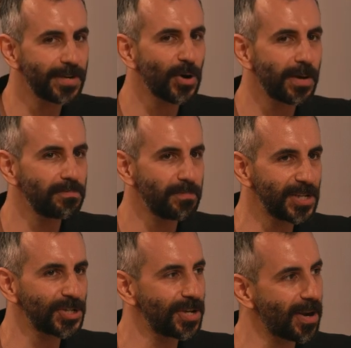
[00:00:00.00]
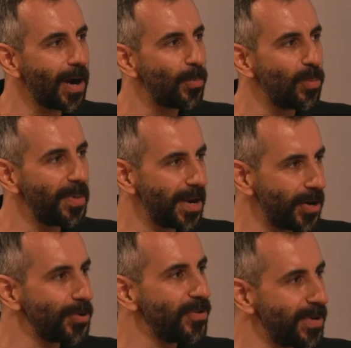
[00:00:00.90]
Imran mentioned a couple, but I
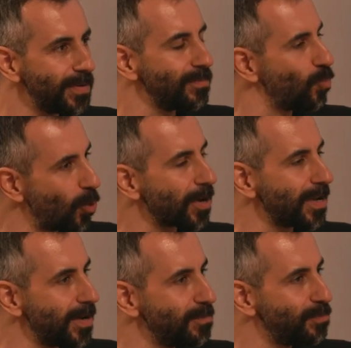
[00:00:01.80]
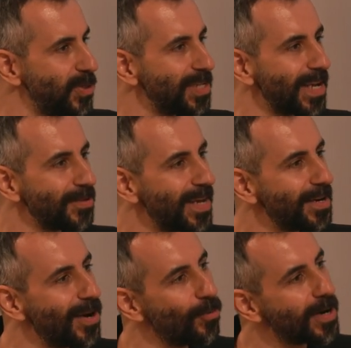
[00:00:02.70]
know you've been working on building out
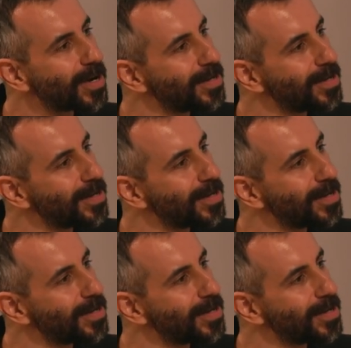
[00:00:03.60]
that network.